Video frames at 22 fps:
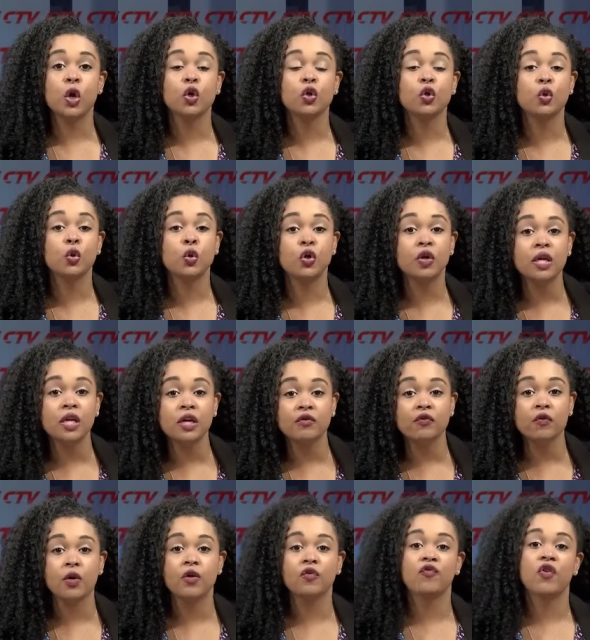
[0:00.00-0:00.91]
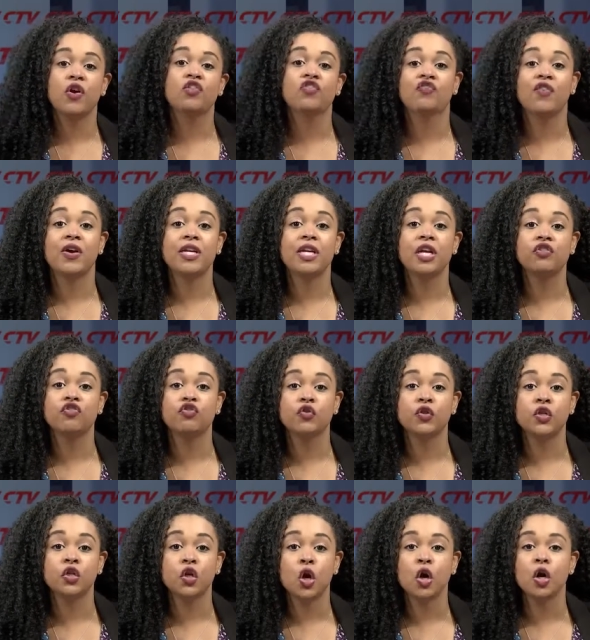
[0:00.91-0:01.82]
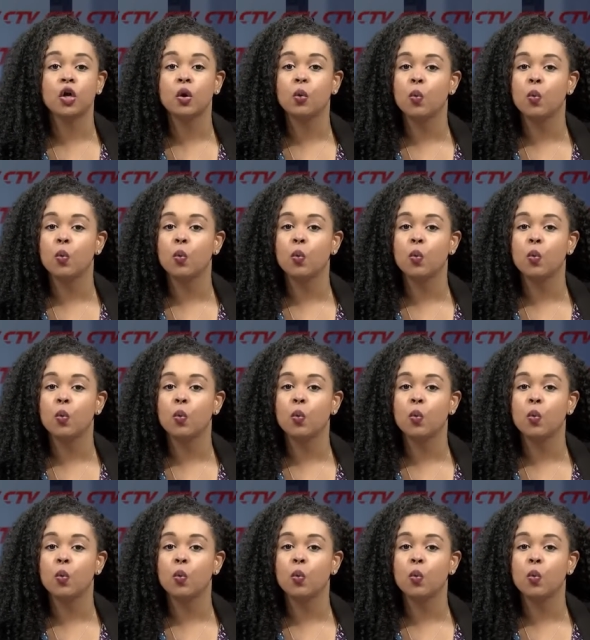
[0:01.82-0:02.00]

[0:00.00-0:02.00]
Are you looking for a fresh financial start?